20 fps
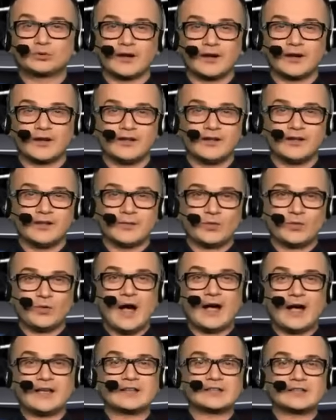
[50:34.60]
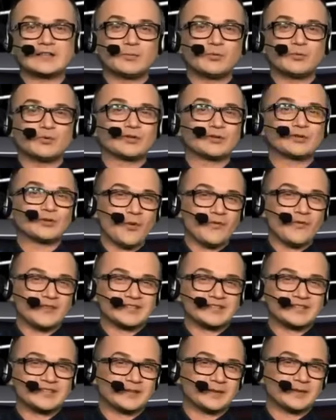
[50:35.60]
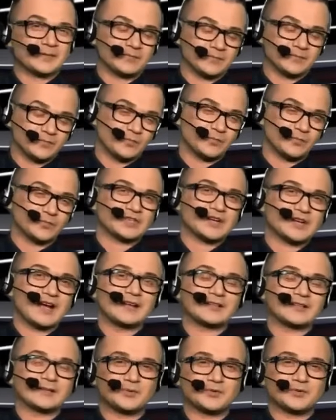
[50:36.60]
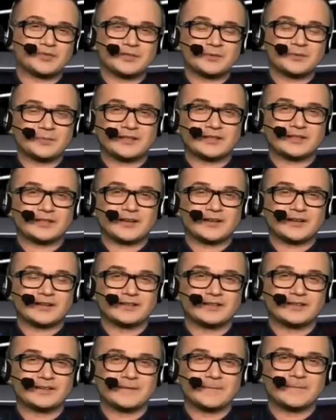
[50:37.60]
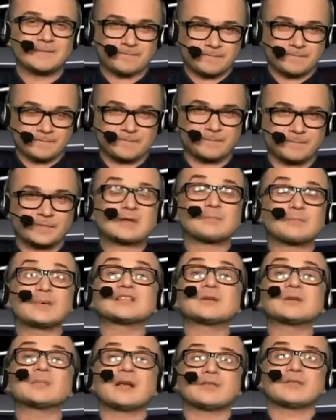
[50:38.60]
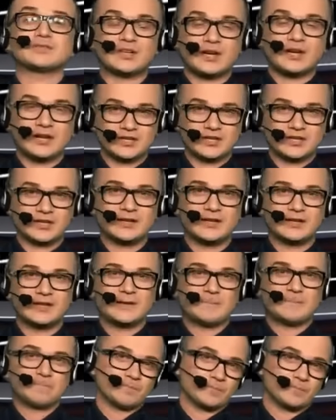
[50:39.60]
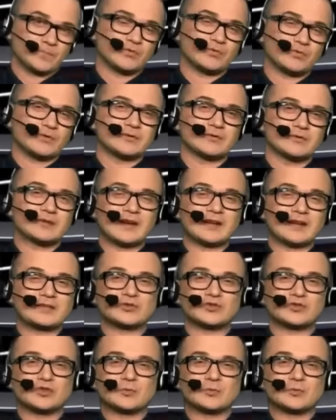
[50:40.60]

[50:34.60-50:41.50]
We appreciate your participation and look forward to sharing more engaging stories with you in our upcoming videos.